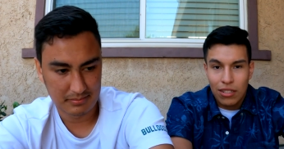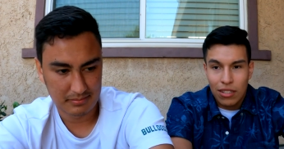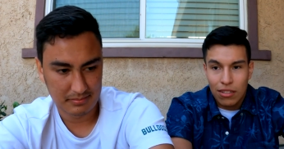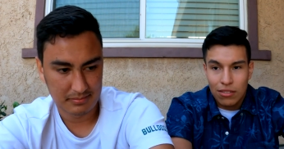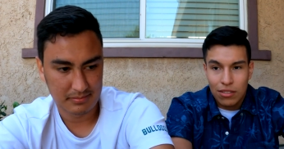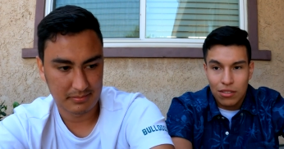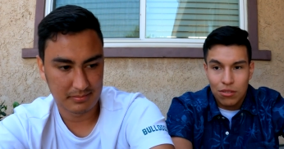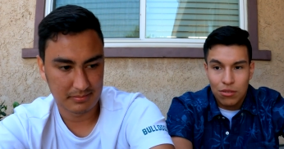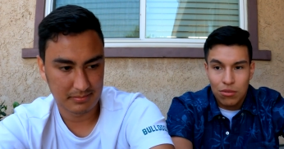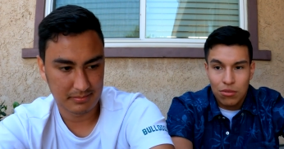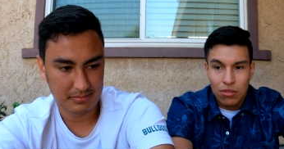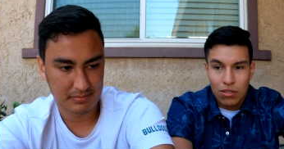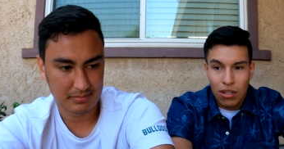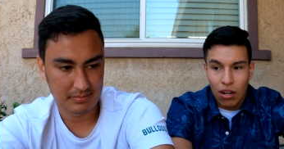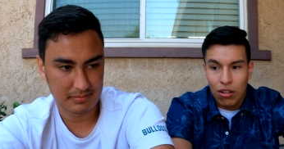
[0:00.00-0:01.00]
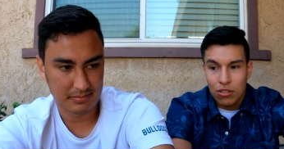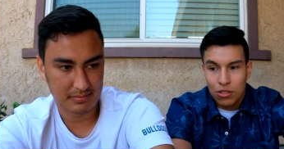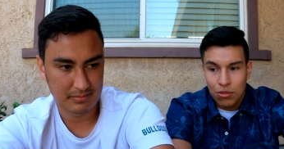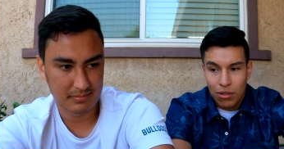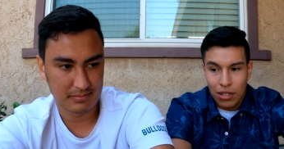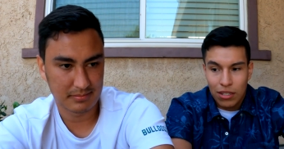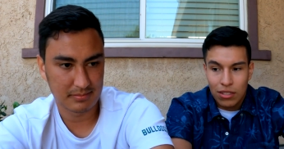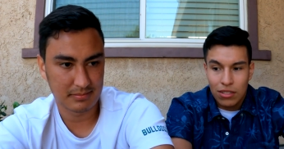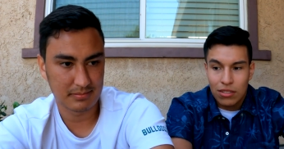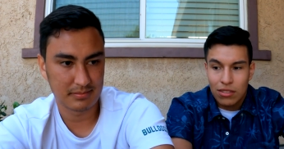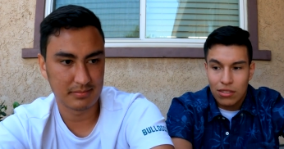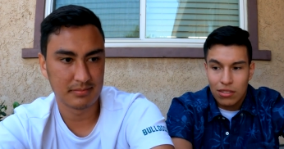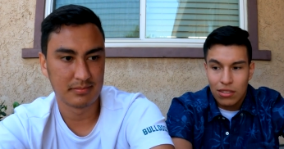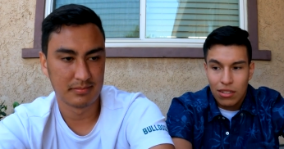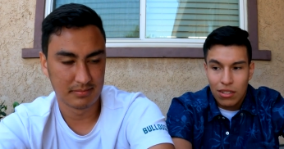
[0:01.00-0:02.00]
Speaker 1: It gets you college
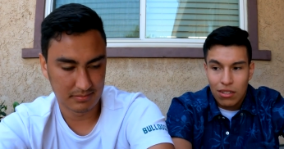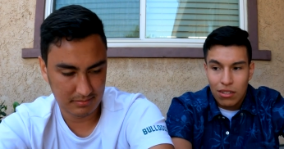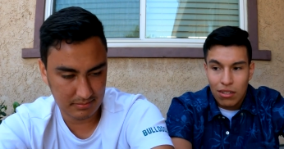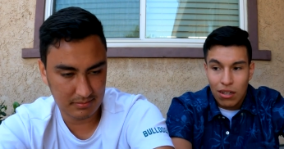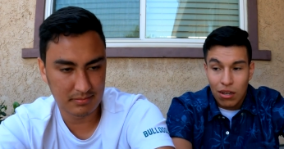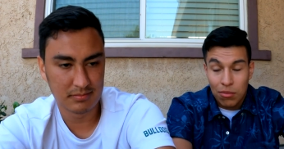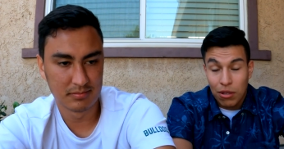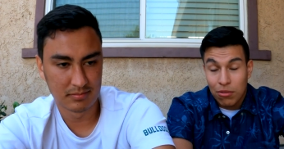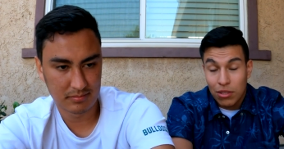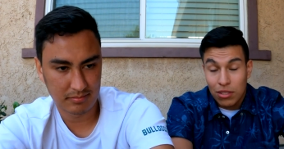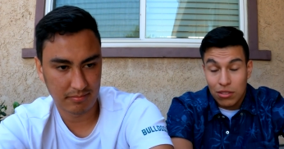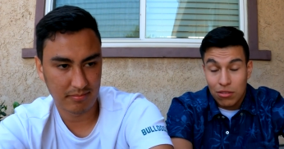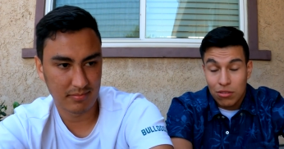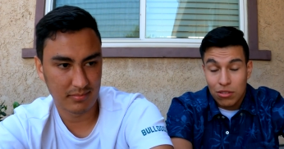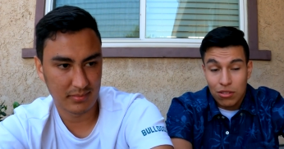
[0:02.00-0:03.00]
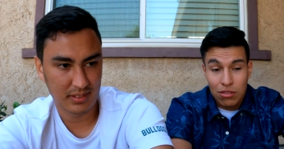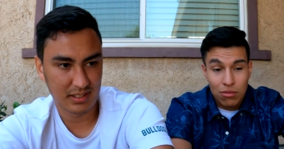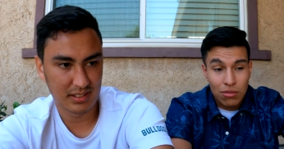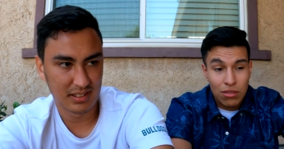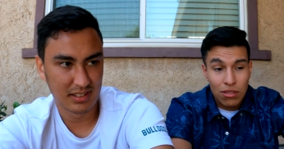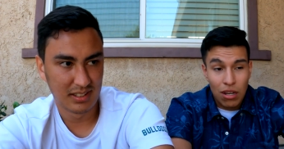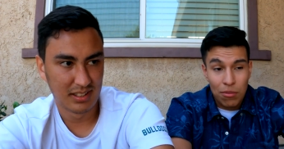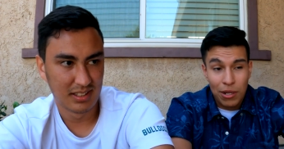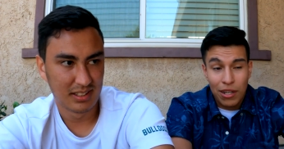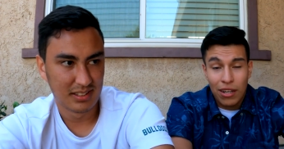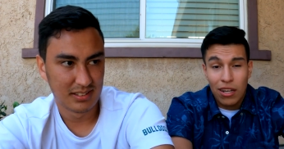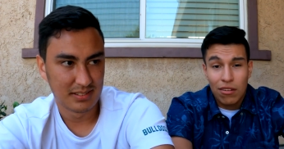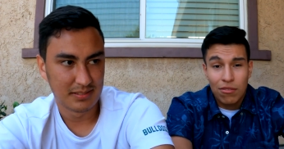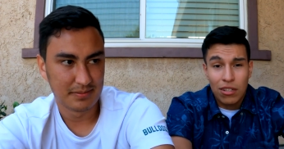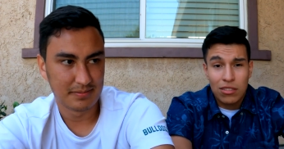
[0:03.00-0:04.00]
credits. I'm not really too sure how many I
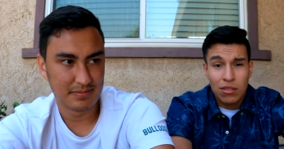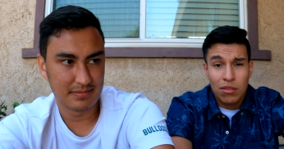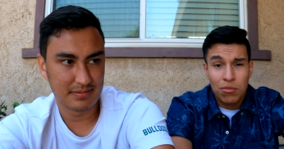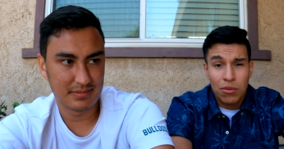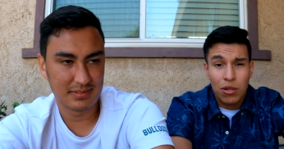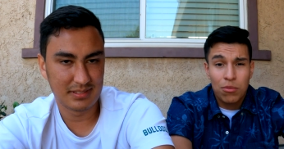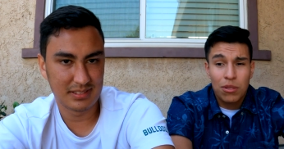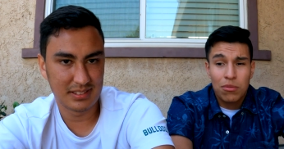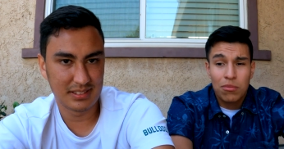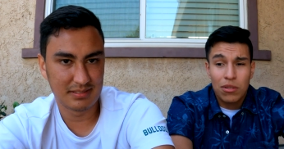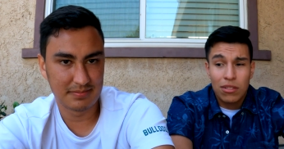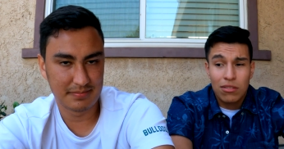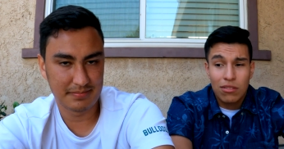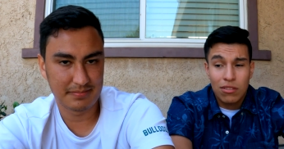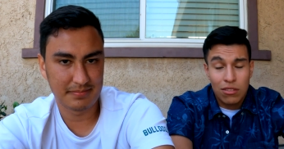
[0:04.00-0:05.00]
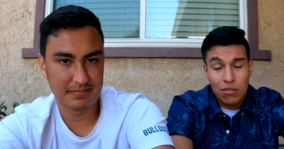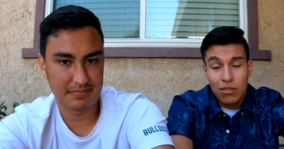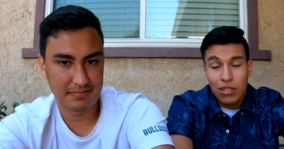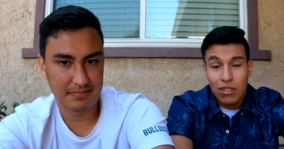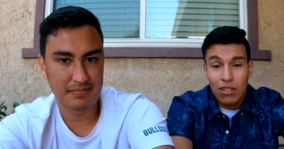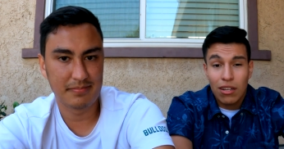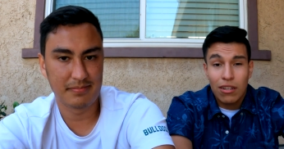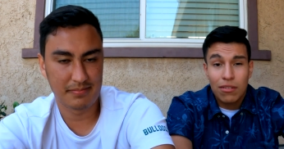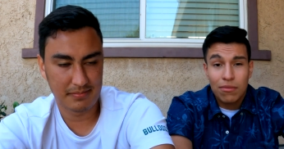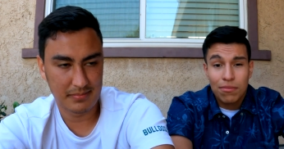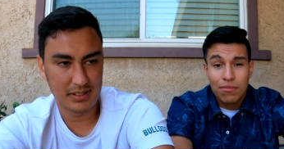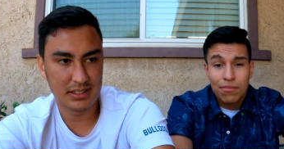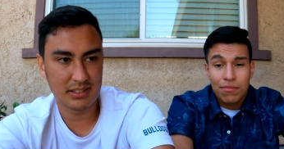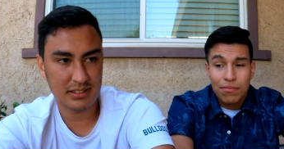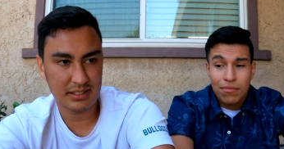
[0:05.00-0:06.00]
have as of the moment, but you do get a lot.
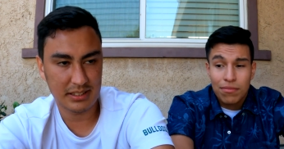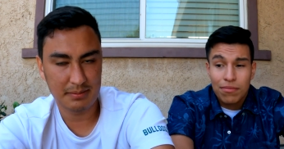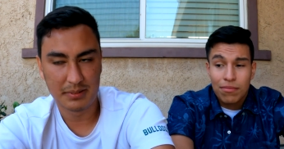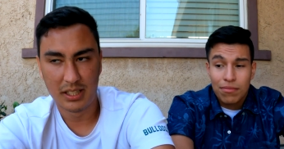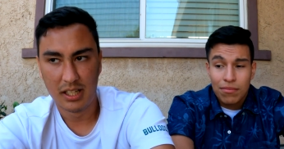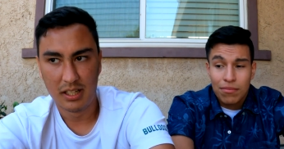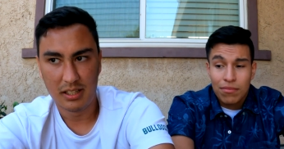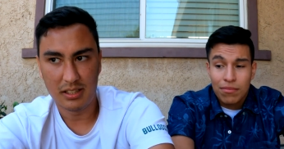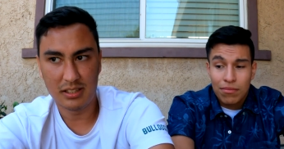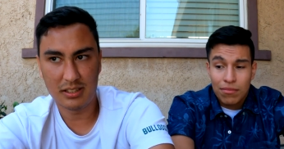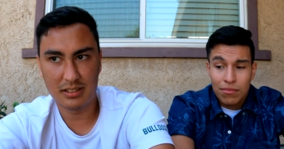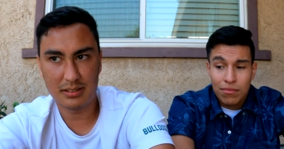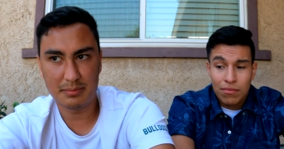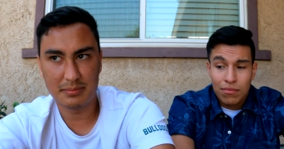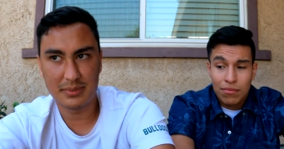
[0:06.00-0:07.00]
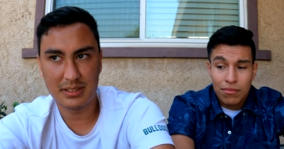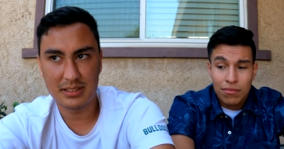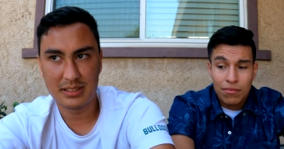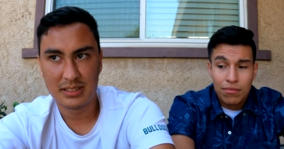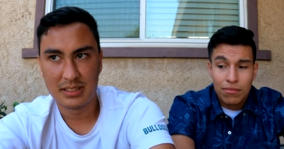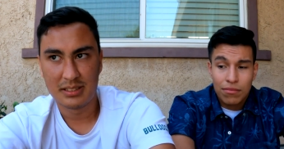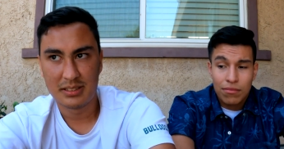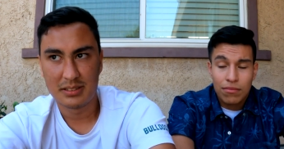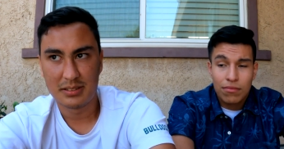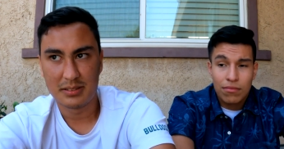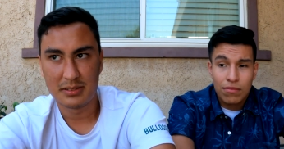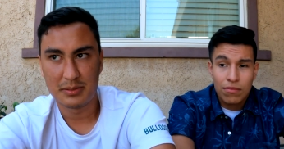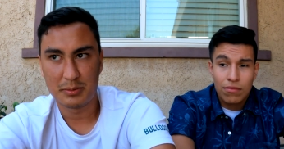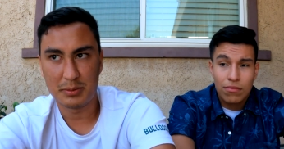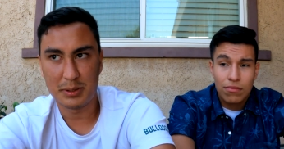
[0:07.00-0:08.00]
Speaker 2: Okay. Um,
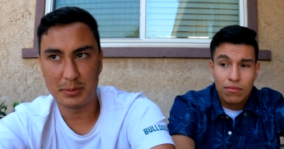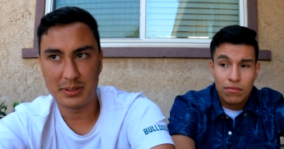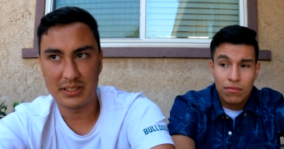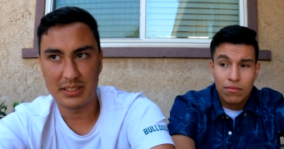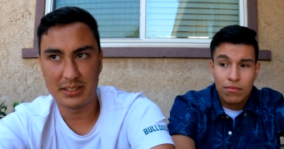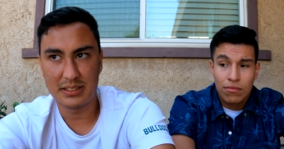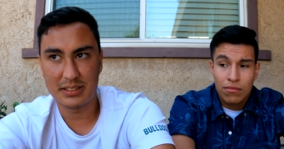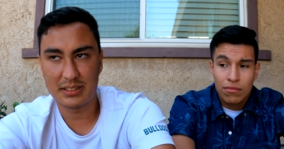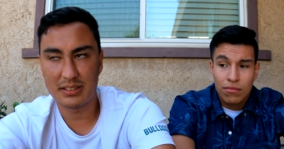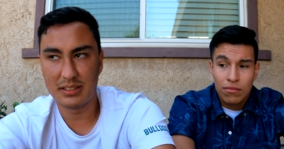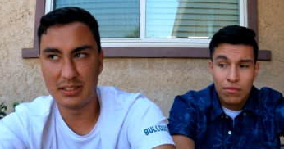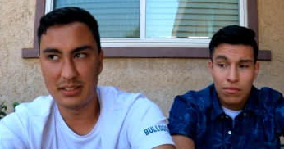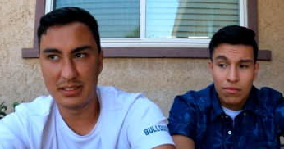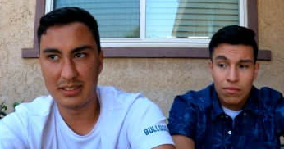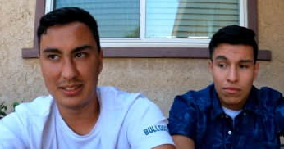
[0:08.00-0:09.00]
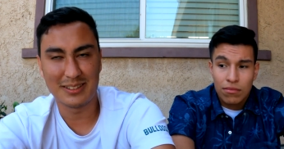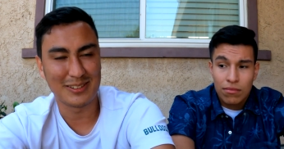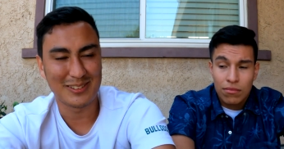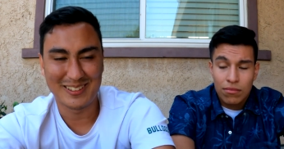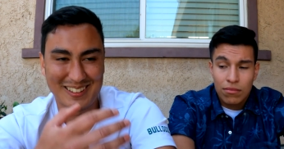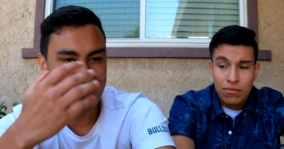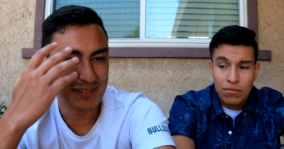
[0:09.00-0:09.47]
what was it? Oh,